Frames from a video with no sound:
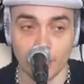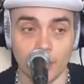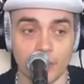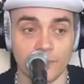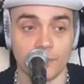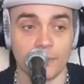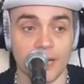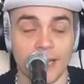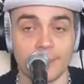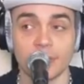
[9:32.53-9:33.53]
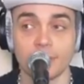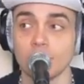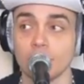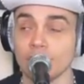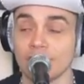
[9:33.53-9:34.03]
a lot of Miami's
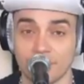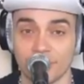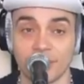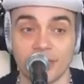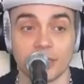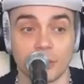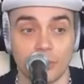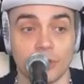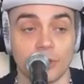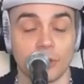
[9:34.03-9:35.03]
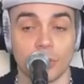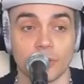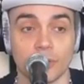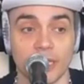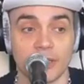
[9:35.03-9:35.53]
music scene, quote
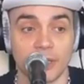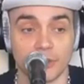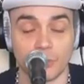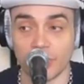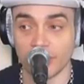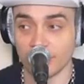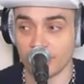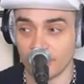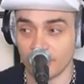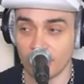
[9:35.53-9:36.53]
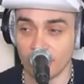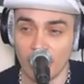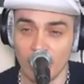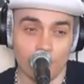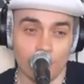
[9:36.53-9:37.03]
unquote, is, is quite mm-hmm. s-
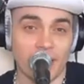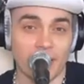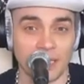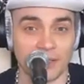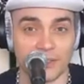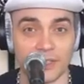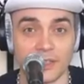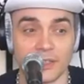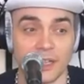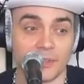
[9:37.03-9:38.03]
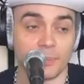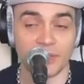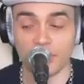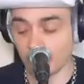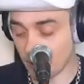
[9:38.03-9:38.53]
fragmented. There's
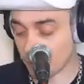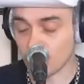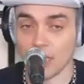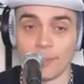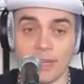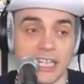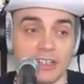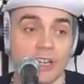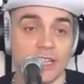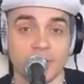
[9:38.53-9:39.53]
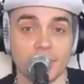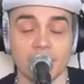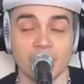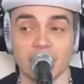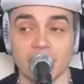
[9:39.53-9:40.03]
be some people that are making crazy
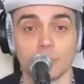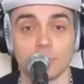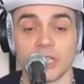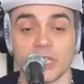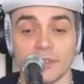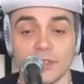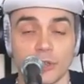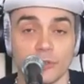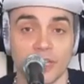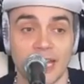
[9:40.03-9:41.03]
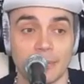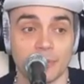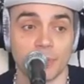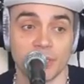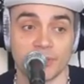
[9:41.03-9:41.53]
money and you wouldn't even know the
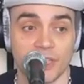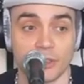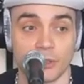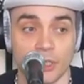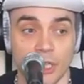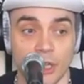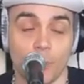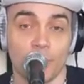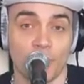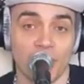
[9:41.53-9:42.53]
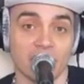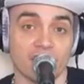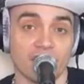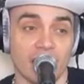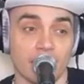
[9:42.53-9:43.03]
names because they're not operating in
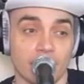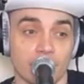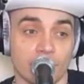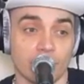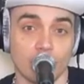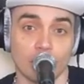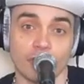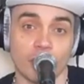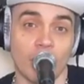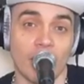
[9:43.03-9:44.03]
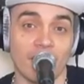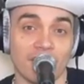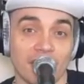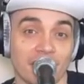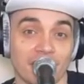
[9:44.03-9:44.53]
the same genre or
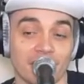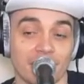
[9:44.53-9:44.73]
area